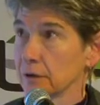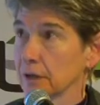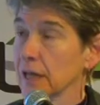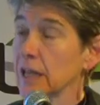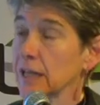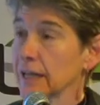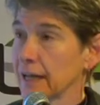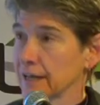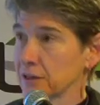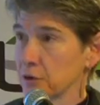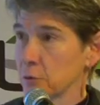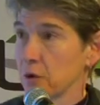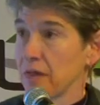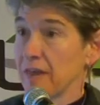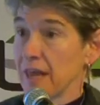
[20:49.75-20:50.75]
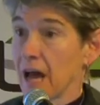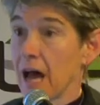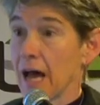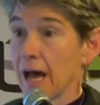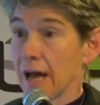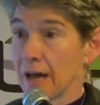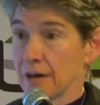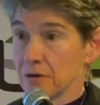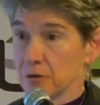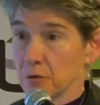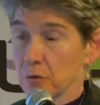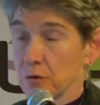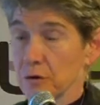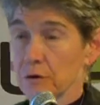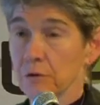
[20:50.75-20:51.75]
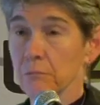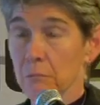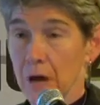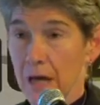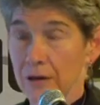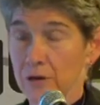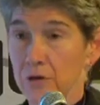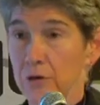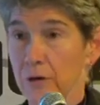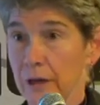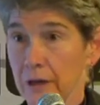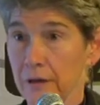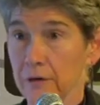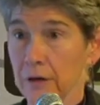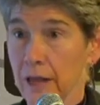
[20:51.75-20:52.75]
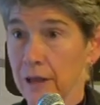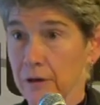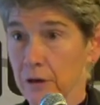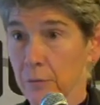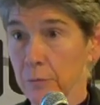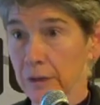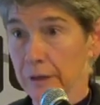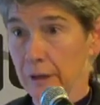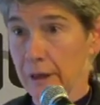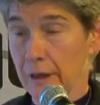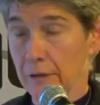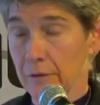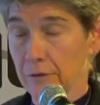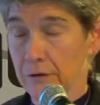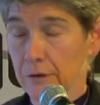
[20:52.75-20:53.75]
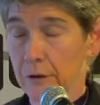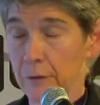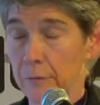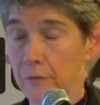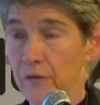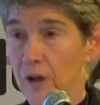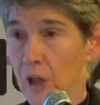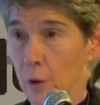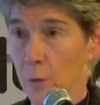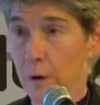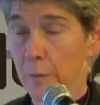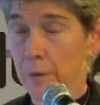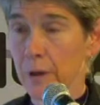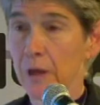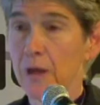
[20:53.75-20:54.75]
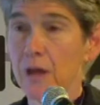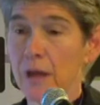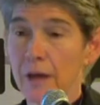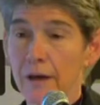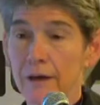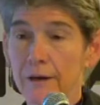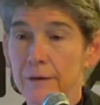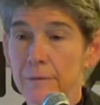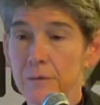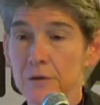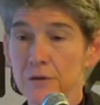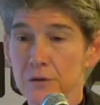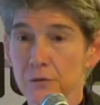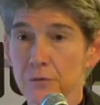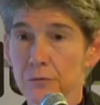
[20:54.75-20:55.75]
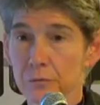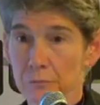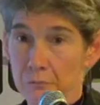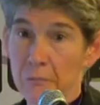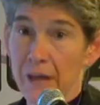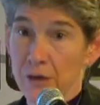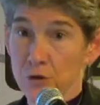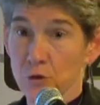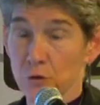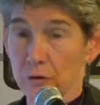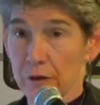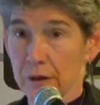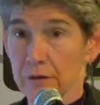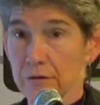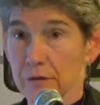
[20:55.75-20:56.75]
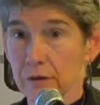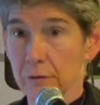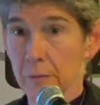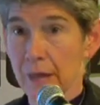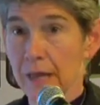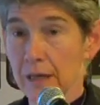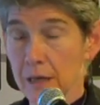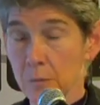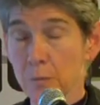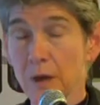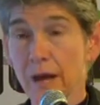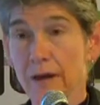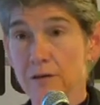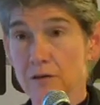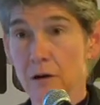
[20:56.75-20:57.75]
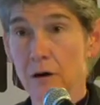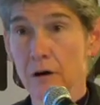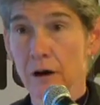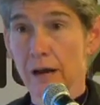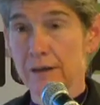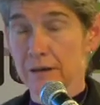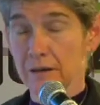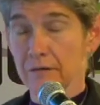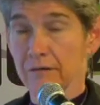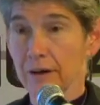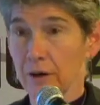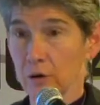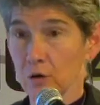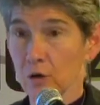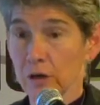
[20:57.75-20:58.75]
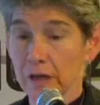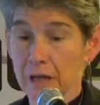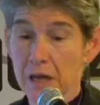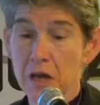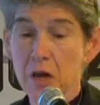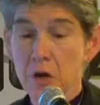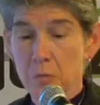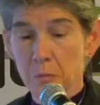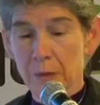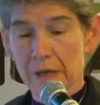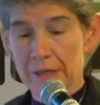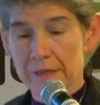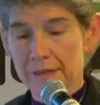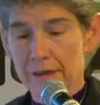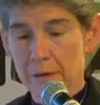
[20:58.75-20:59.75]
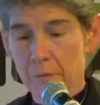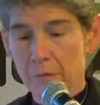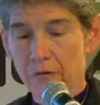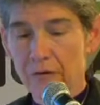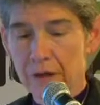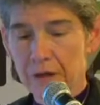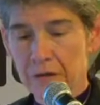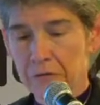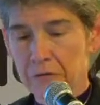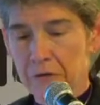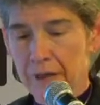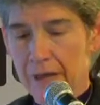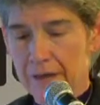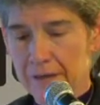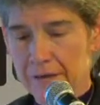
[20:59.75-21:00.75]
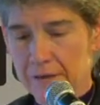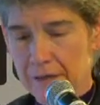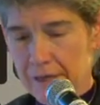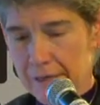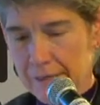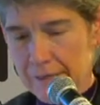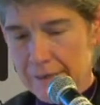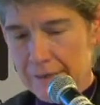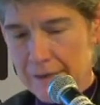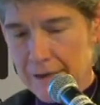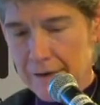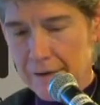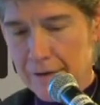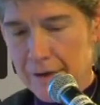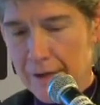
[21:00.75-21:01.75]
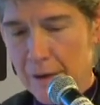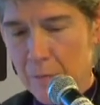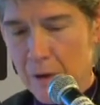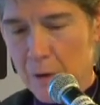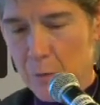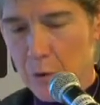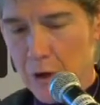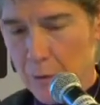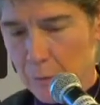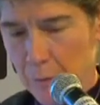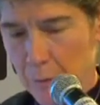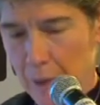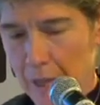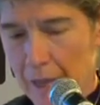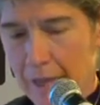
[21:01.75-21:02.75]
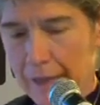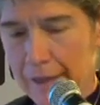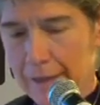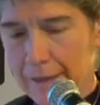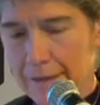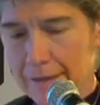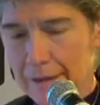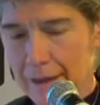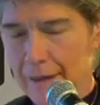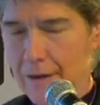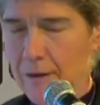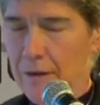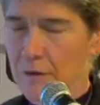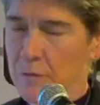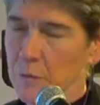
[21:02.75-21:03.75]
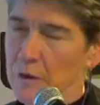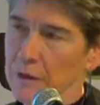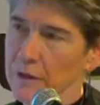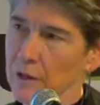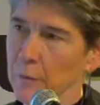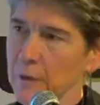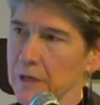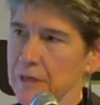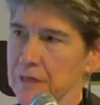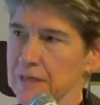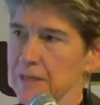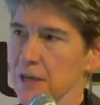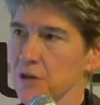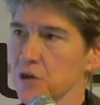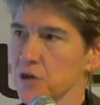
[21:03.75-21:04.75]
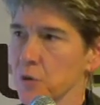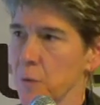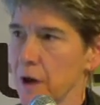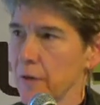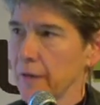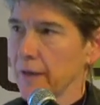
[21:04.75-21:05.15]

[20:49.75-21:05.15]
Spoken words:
collected with the eye toward monitoring and follow-up to make sure that any impacts are identified early. But funding for that can be a problem. And I think there's been a little bit of discussion about